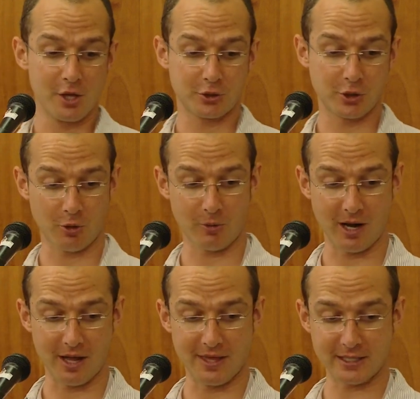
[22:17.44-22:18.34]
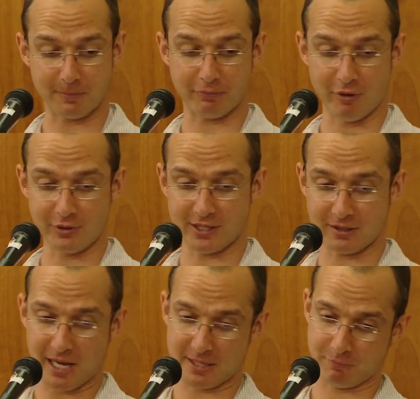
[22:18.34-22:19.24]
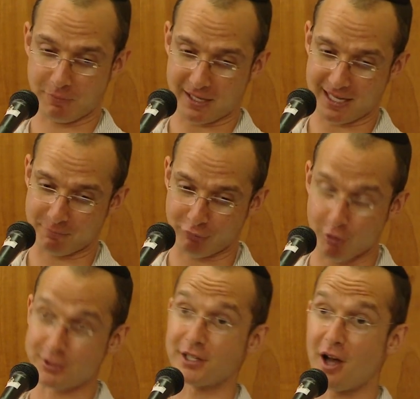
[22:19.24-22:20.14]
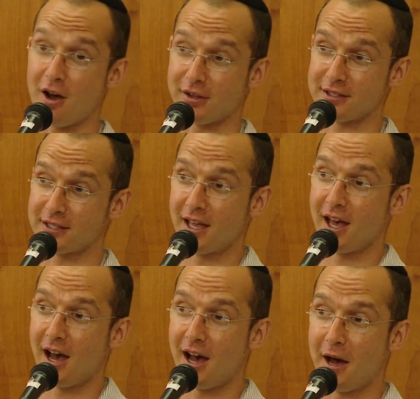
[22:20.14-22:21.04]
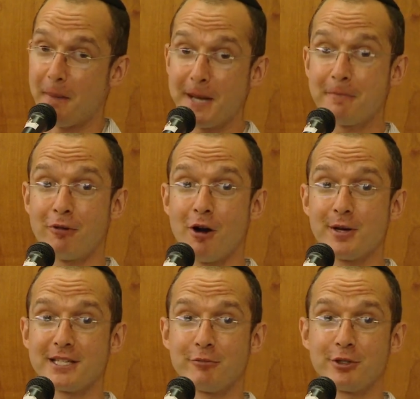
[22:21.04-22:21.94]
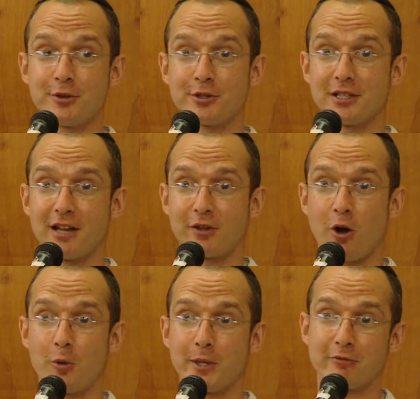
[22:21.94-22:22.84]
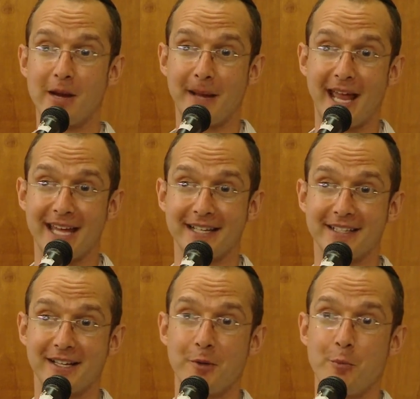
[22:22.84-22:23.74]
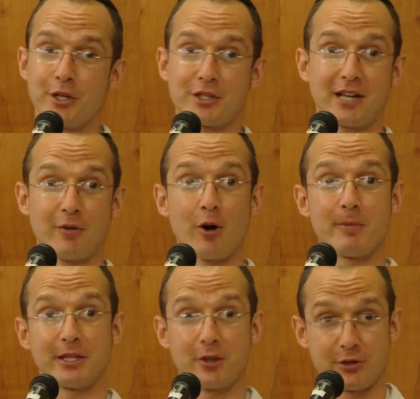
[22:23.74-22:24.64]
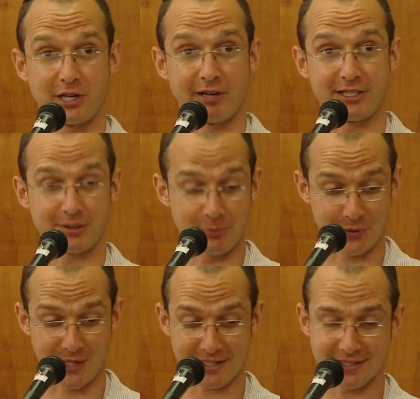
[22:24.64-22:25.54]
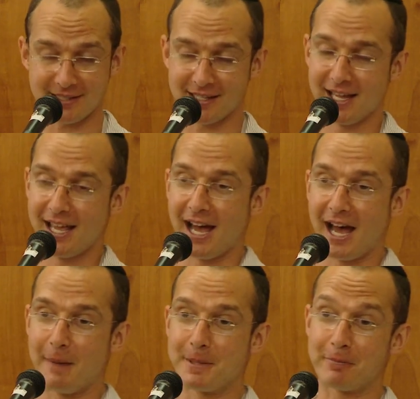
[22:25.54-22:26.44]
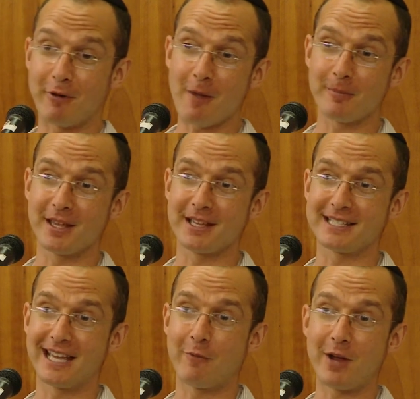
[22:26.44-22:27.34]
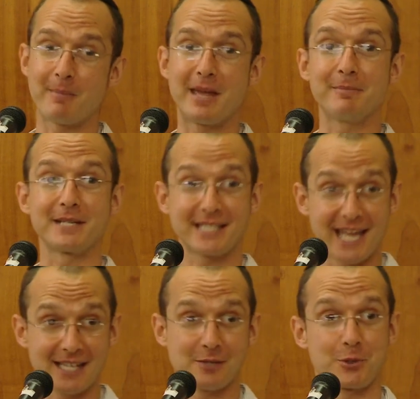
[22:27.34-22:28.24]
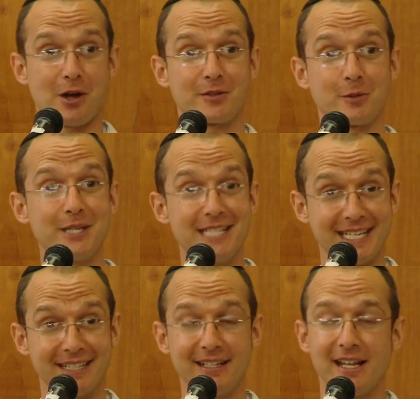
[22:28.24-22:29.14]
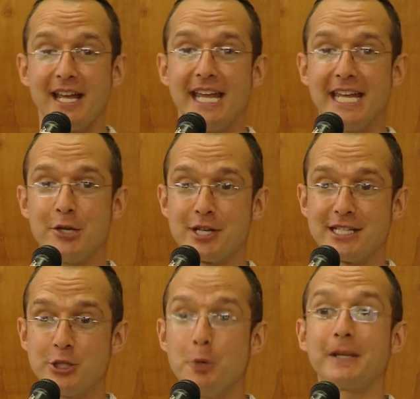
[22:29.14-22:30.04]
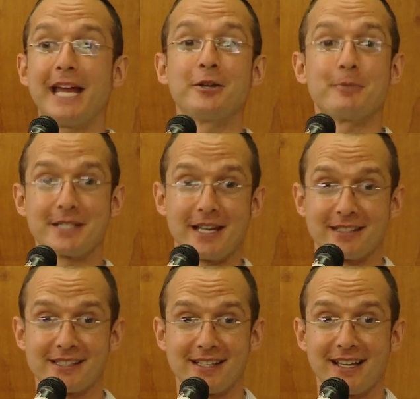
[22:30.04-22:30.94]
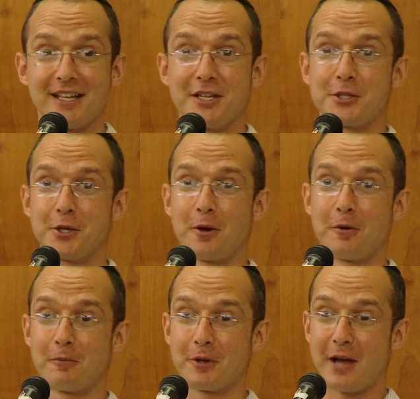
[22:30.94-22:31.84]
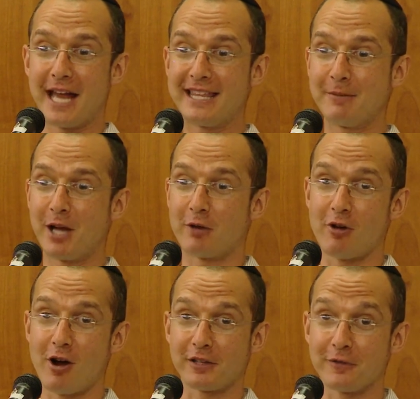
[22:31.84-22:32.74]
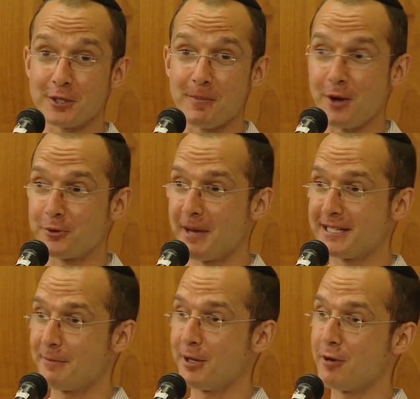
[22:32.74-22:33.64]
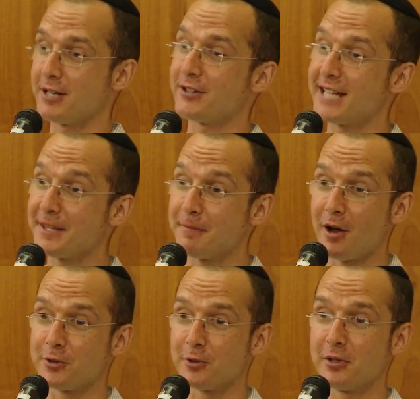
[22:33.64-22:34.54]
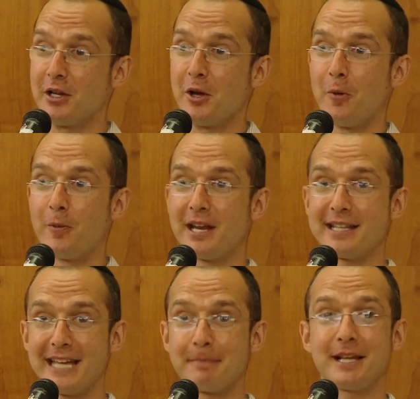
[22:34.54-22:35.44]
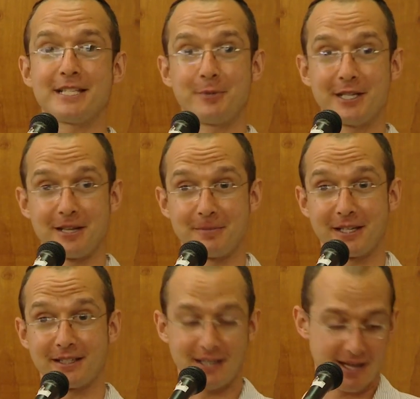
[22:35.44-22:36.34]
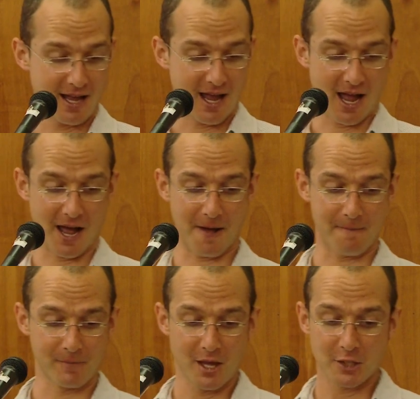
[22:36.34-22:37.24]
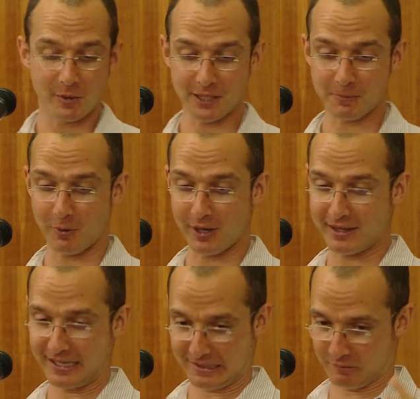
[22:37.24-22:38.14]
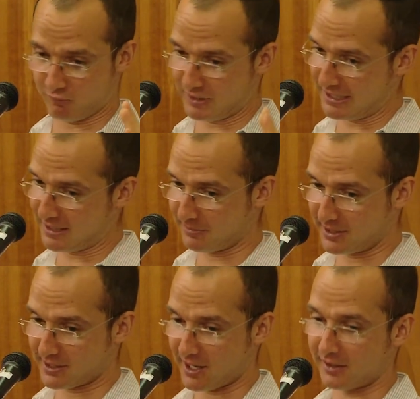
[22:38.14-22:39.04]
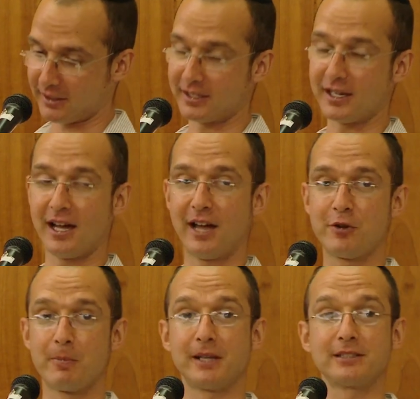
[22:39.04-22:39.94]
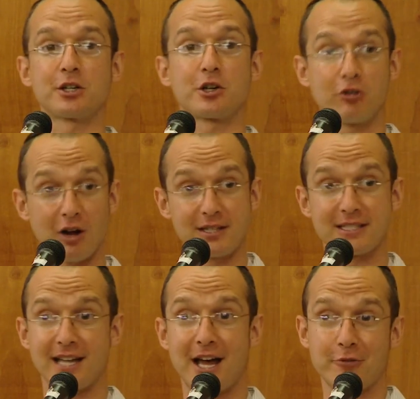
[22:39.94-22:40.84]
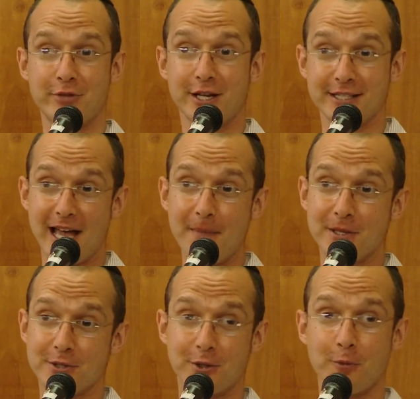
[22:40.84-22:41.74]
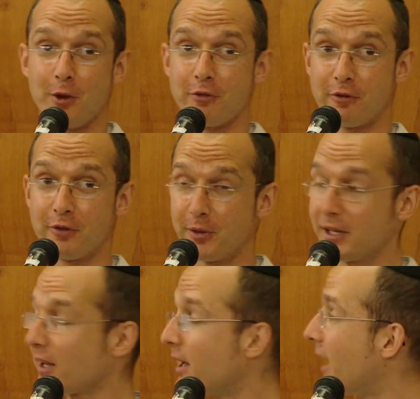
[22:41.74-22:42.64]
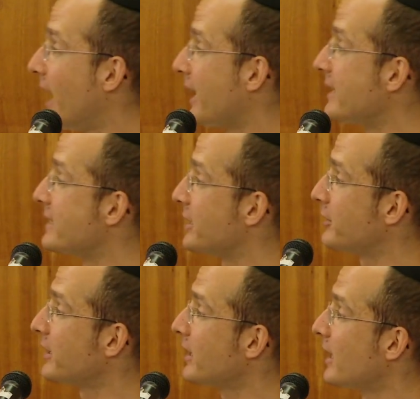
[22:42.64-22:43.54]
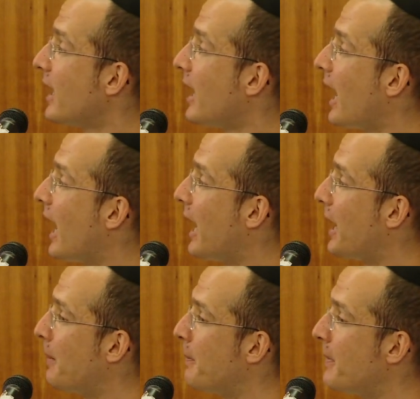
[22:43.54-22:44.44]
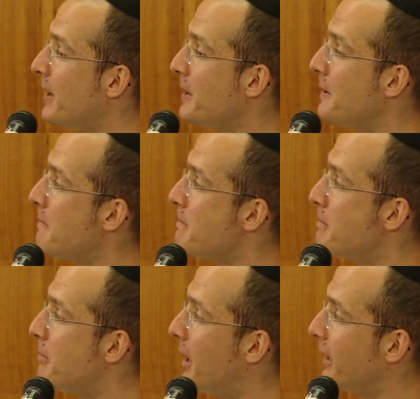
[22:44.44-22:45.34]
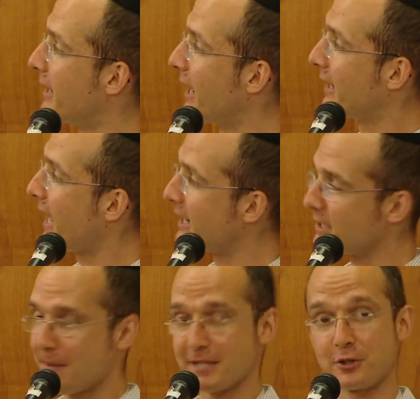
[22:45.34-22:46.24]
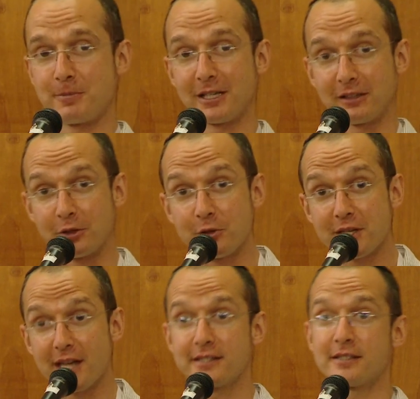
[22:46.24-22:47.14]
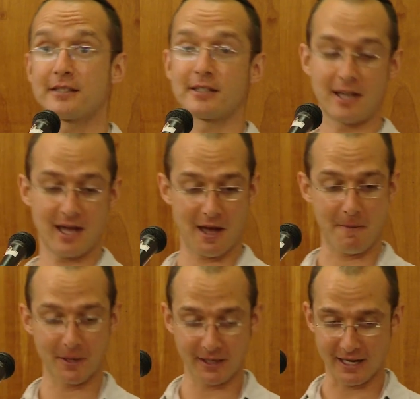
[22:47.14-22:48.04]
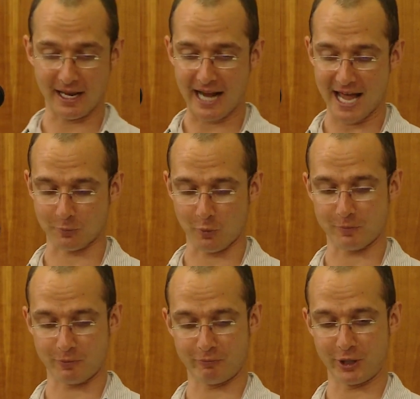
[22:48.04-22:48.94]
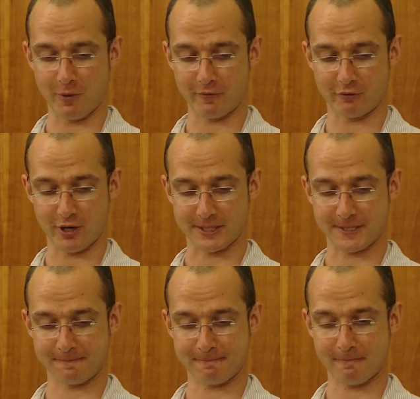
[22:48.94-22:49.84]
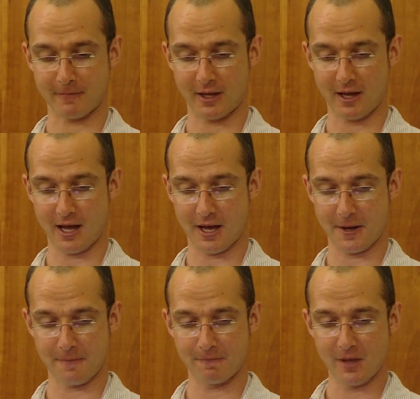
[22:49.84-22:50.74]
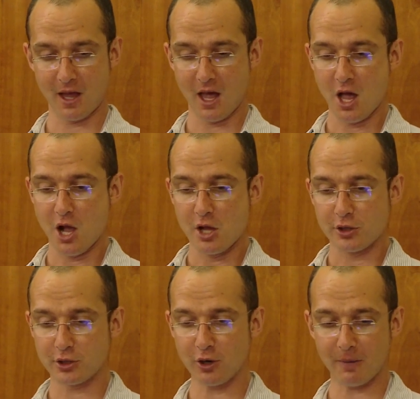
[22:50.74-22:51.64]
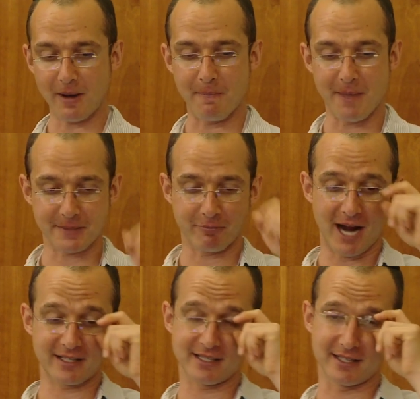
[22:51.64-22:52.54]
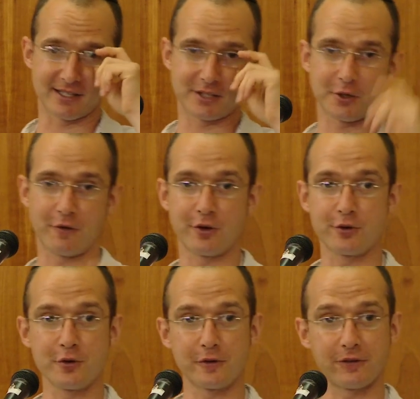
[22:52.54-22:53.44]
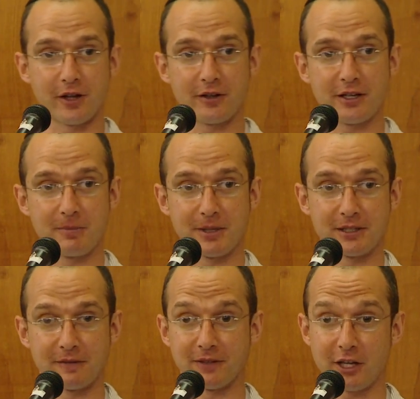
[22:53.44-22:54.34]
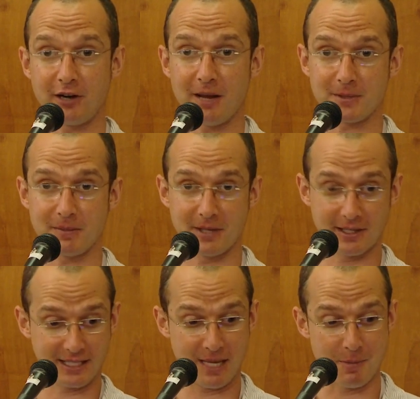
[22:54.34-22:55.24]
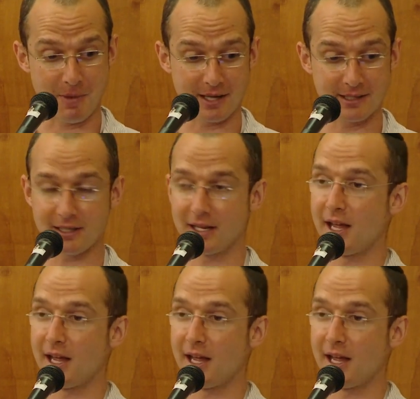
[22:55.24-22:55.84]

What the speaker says: So this approach has kind of pros and cons. A big pro is it reduced a lot of code we had to write by hand. We could just kind of automate the code generation, which is excellent. But the problem is if we made mistakes, which obviously we did, you're essentially duplicating your mistakes. So anything we got wrong in the first module, by the time we created our 10th module, we then had 10 places we need to update. So at this point, I think it's reasonably solid. If you're building a CRUD-style Redux app, it's something worth reviewing and considering. But again, it depends on your particular use cases. But again, it has worked pretty well for us. Let's talk about best practices. So if you're new to Flutter and you're building a Flutter app, some things to keep in mind.